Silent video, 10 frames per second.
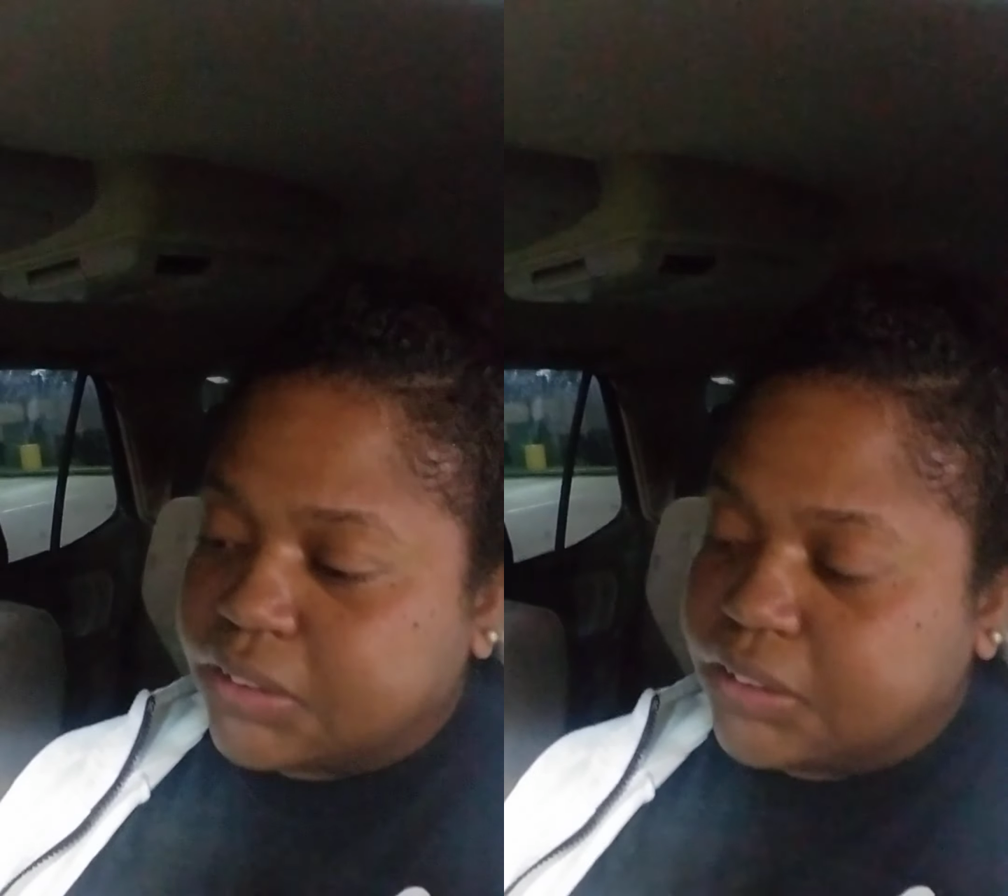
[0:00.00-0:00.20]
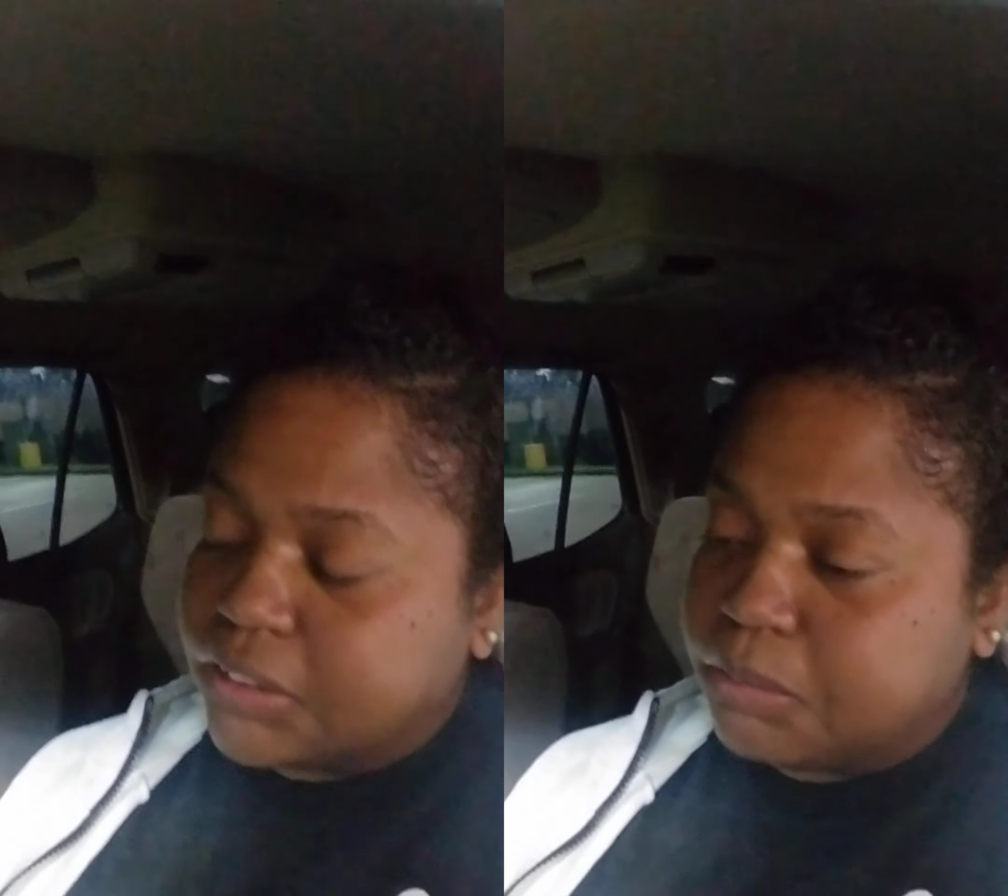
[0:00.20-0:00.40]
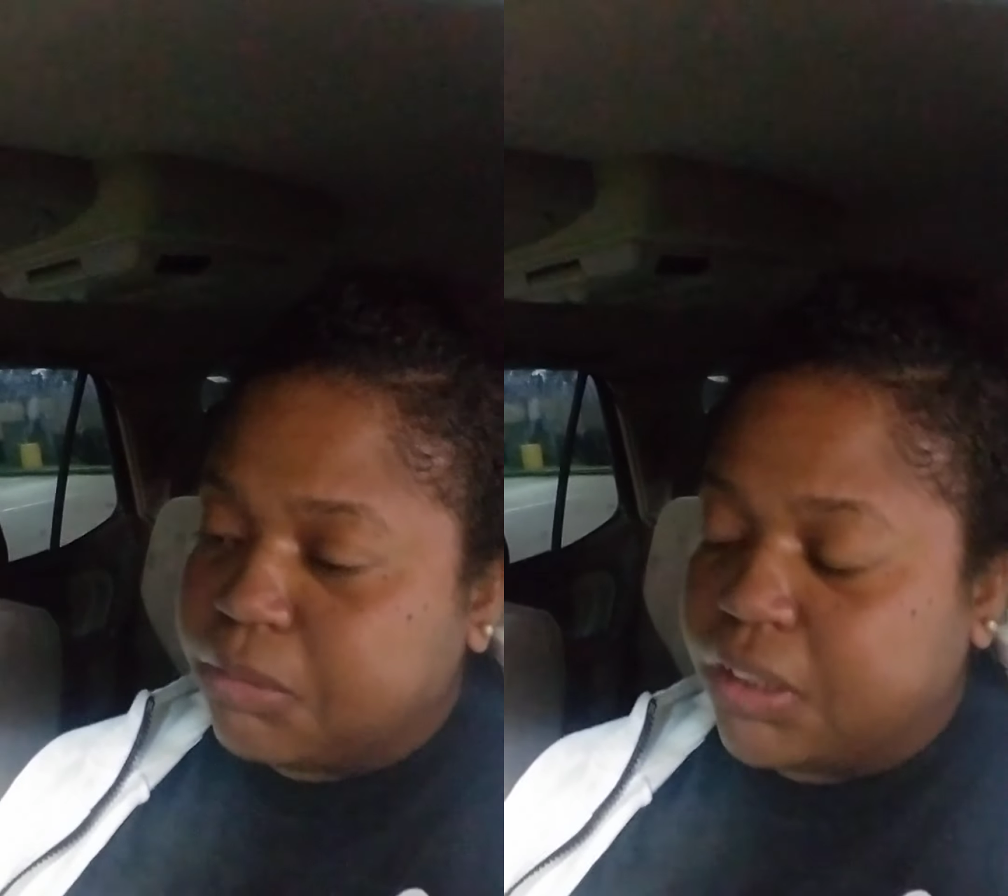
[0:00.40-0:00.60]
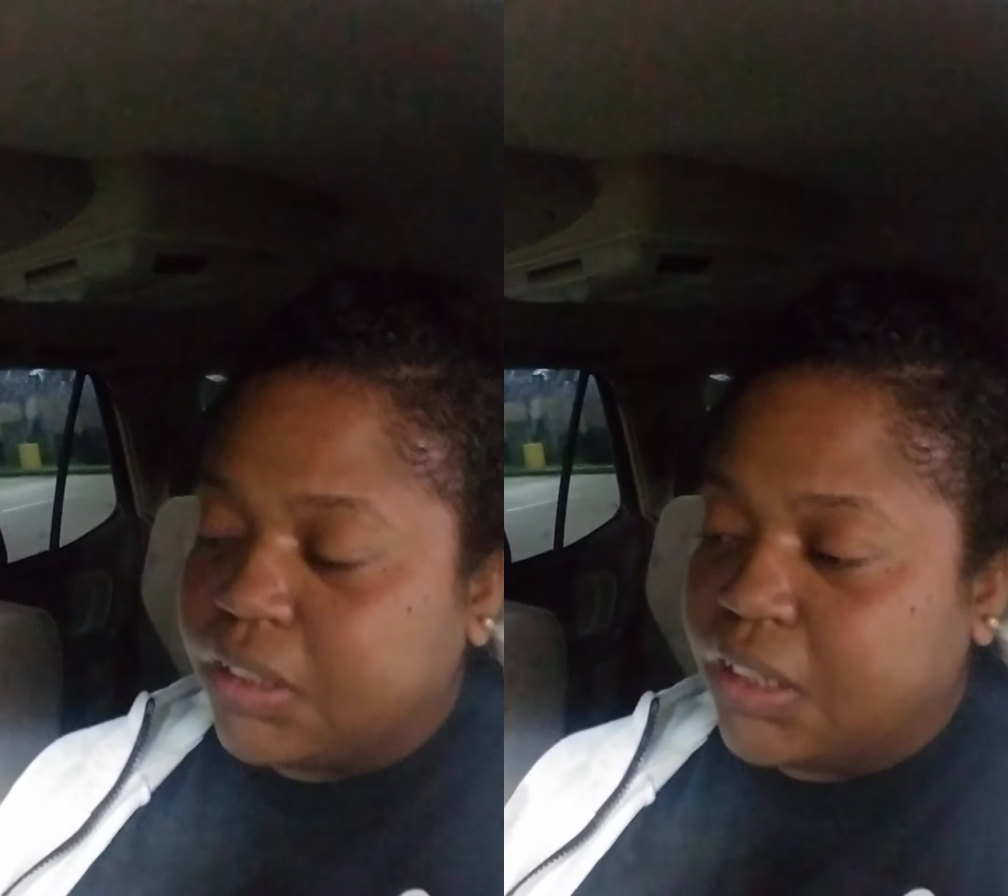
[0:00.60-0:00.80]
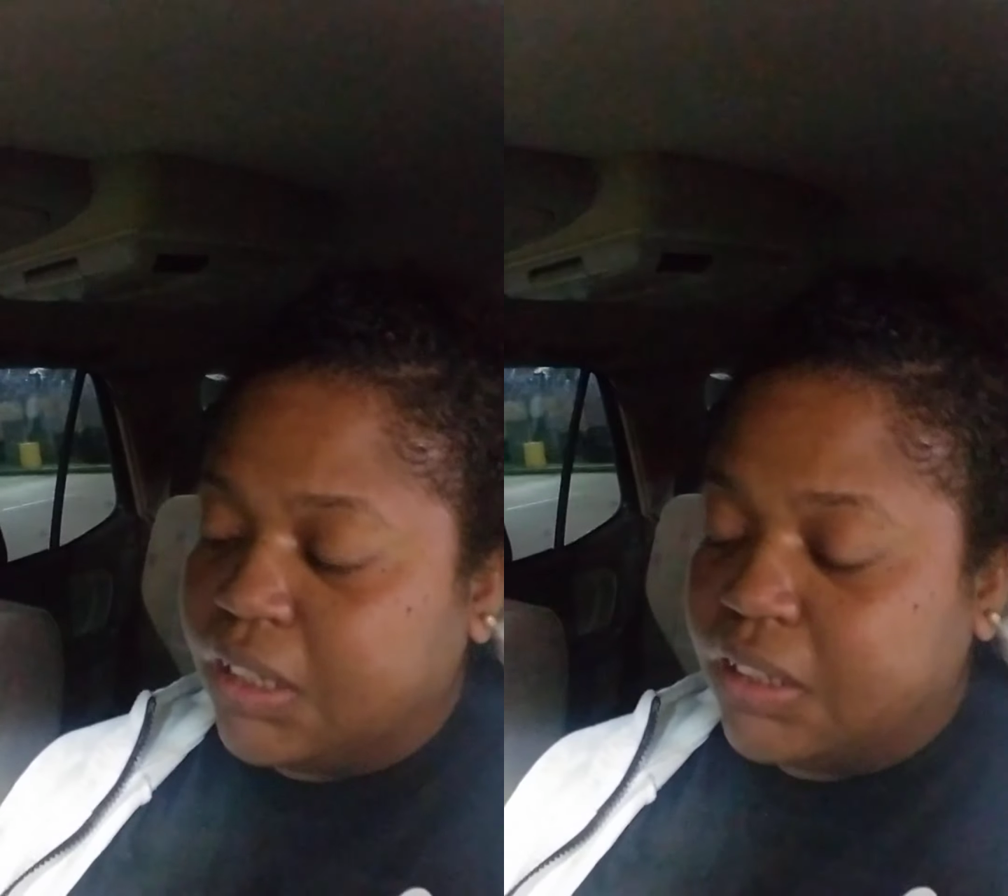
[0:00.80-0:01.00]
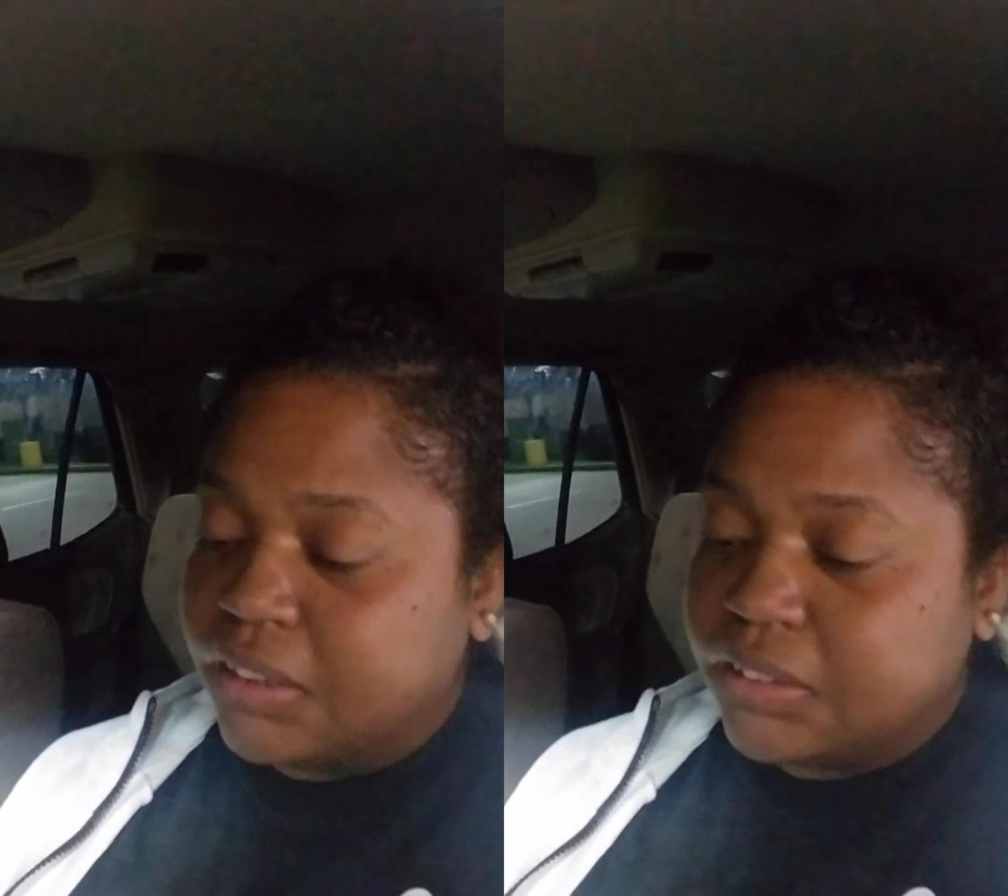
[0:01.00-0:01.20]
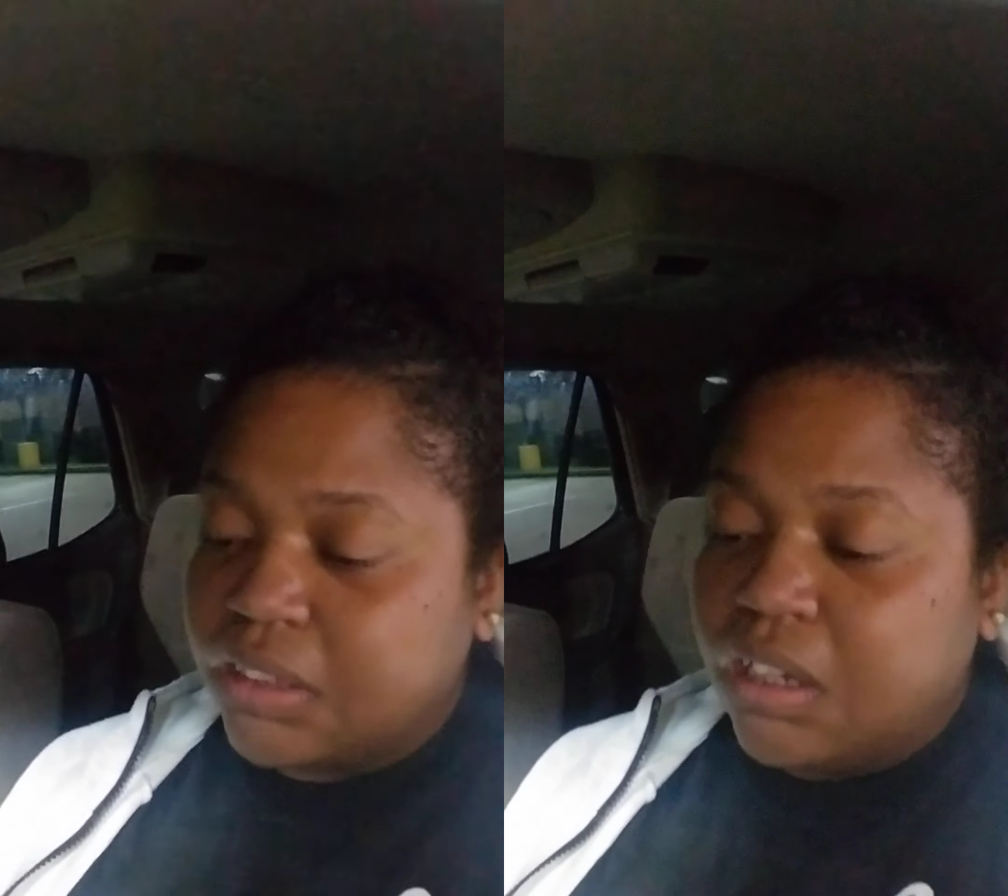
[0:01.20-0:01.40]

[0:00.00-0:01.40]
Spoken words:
discipline is,